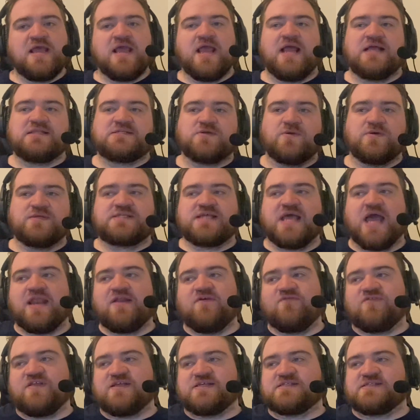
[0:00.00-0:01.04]
And so it's kind
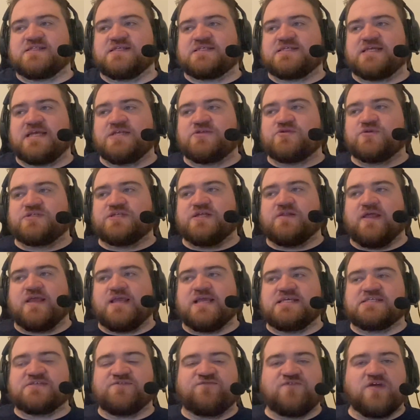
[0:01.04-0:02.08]
of this interesting, like,
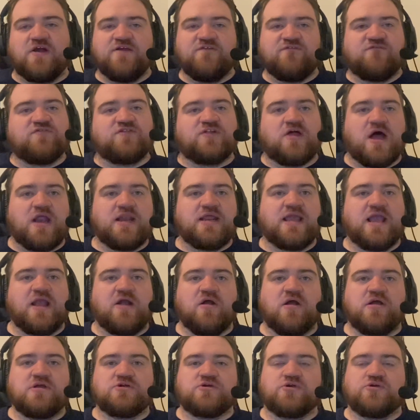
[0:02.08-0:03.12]
he's a very flawed
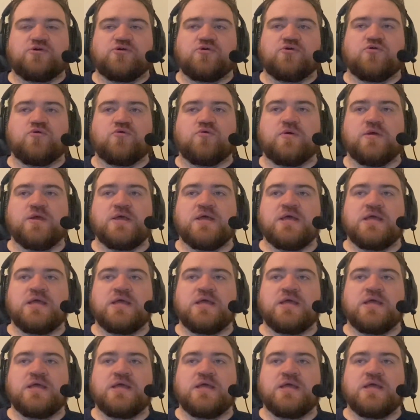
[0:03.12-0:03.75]
character who,